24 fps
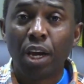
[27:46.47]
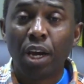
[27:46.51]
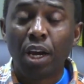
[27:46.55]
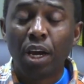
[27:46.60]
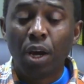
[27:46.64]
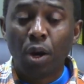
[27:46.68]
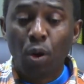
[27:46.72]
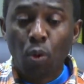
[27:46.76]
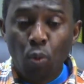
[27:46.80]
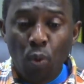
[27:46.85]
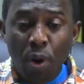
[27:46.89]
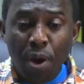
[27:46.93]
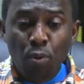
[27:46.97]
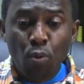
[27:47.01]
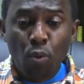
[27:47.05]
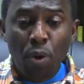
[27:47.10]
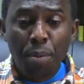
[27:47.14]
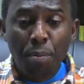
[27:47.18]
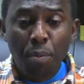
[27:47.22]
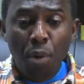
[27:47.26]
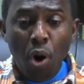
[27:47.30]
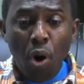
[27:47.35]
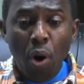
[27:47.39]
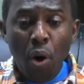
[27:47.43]
When we
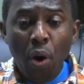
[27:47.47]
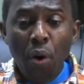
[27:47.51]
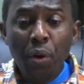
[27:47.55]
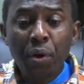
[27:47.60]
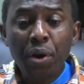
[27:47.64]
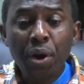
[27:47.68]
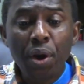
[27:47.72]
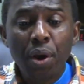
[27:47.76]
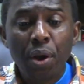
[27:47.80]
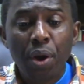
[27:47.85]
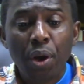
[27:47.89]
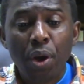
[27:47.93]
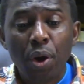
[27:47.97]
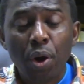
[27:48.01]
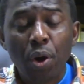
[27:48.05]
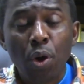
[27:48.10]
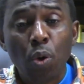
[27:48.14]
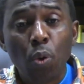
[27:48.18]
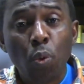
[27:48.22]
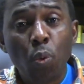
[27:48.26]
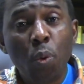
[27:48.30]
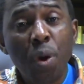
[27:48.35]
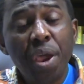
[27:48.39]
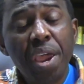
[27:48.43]
mourn,
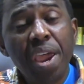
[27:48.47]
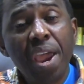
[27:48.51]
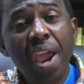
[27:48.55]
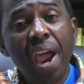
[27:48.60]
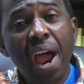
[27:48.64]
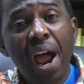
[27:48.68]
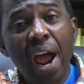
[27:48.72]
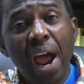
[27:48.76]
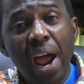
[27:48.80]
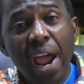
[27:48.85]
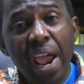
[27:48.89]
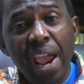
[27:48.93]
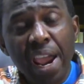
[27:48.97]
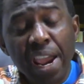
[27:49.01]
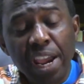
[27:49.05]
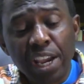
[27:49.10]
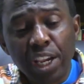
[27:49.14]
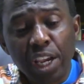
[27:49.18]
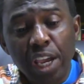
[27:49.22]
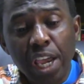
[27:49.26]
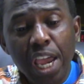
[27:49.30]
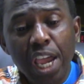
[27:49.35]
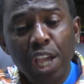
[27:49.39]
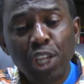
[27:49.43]
we are
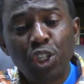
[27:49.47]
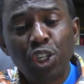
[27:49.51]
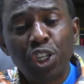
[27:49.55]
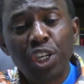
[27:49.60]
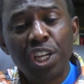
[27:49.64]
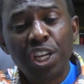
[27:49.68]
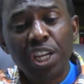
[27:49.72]
engaging